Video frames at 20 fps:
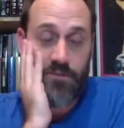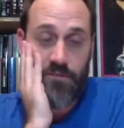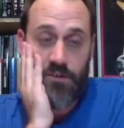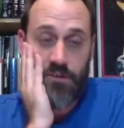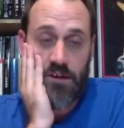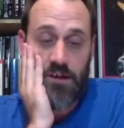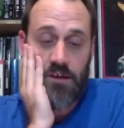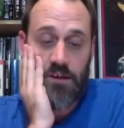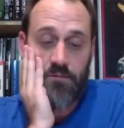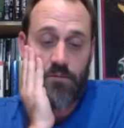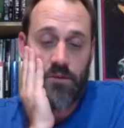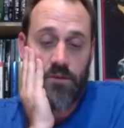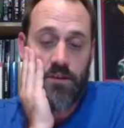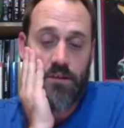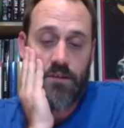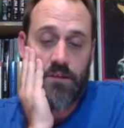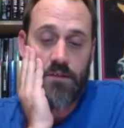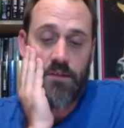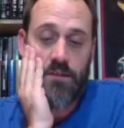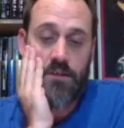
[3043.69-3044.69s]
going on
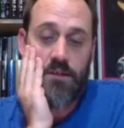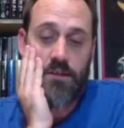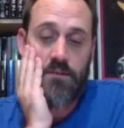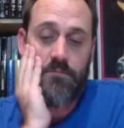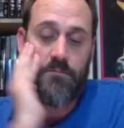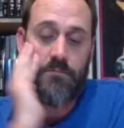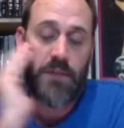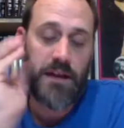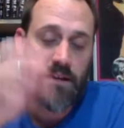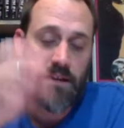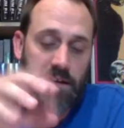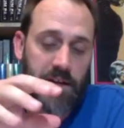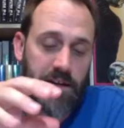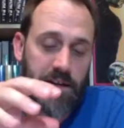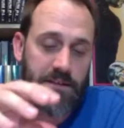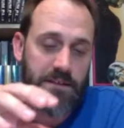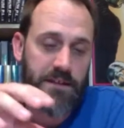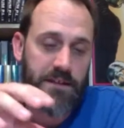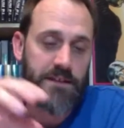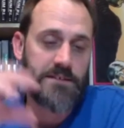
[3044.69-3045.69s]
with my
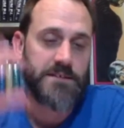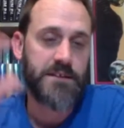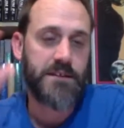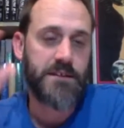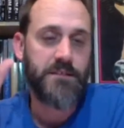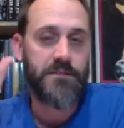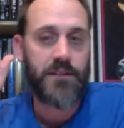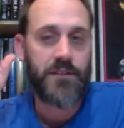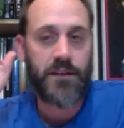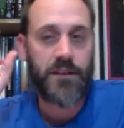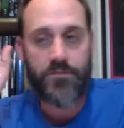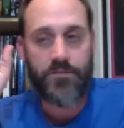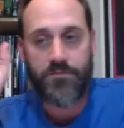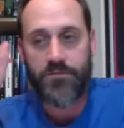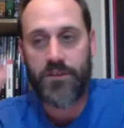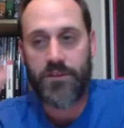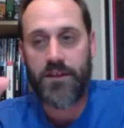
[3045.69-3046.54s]
contest and